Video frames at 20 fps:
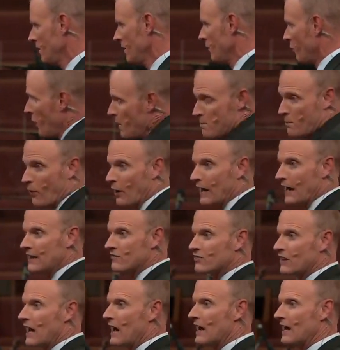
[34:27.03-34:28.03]
We
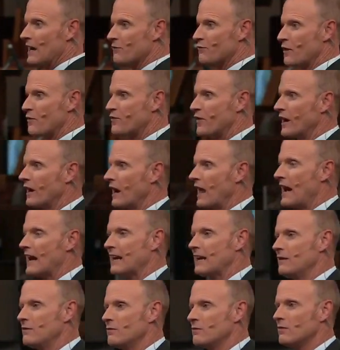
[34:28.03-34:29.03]
praise God if we feel
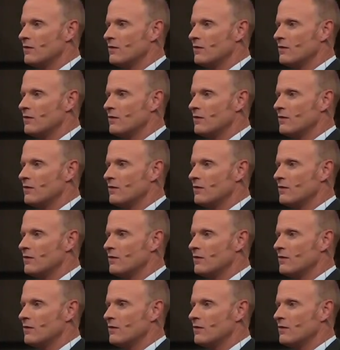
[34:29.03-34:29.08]
like it.